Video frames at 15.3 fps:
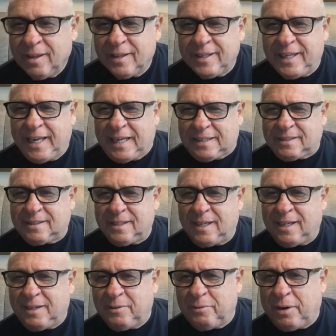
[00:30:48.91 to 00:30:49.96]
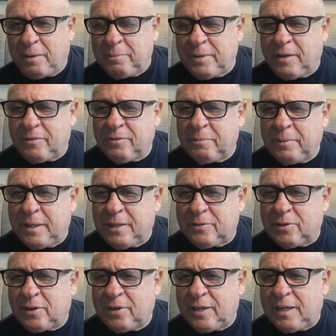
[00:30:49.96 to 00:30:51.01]
Yes, Ram Navami is
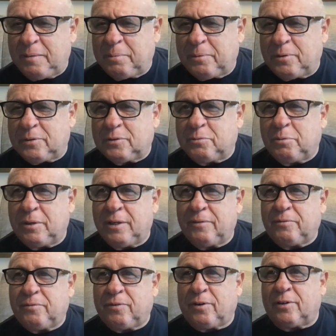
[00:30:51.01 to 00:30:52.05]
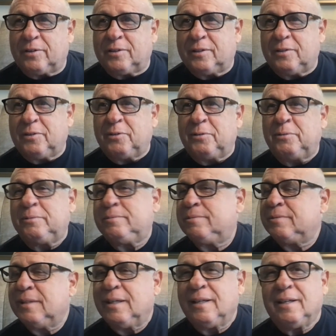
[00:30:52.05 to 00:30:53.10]
on April 21st. So
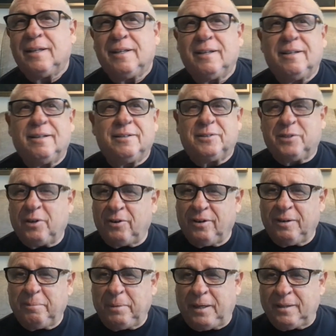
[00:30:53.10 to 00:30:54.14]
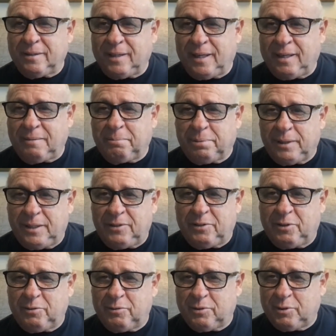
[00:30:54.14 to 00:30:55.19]
sorry about that. Please
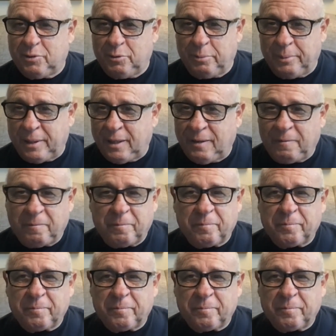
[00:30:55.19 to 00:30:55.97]
don't sue me.